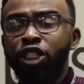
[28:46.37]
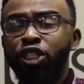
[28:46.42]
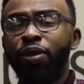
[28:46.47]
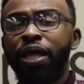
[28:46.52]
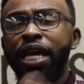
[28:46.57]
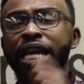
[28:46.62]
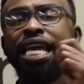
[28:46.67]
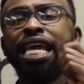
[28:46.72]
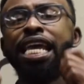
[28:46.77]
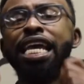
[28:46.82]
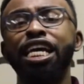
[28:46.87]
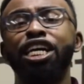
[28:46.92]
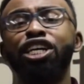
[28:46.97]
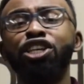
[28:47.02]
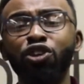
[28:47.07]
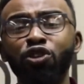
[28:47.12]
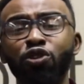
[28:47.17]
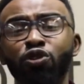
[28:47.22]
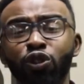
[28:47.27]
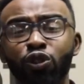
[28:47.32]
so that he
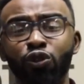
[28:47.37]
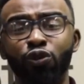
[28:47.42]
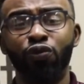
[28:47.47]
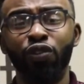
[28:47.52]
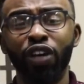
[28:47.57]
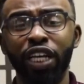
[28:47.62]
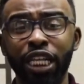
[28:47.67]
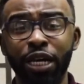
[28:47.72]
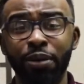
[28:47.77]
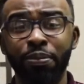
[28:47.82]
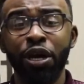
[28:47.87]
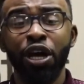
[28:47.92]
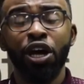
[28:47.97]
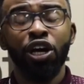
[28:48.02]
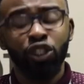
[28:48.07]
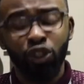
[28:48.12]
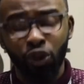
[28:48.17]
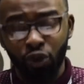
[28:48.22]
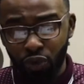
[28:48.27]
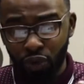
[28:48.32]
could use
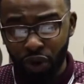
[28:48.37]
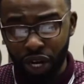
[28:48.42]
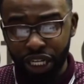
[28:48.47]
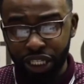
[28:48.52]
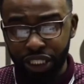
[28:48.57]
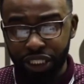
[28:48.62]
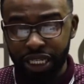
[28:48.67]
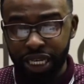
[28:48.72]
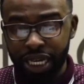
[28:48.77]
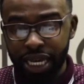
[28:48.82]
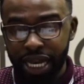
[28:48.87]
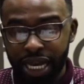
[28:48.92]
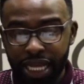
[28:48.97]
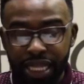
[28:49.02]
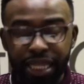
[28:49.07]
Philip to reach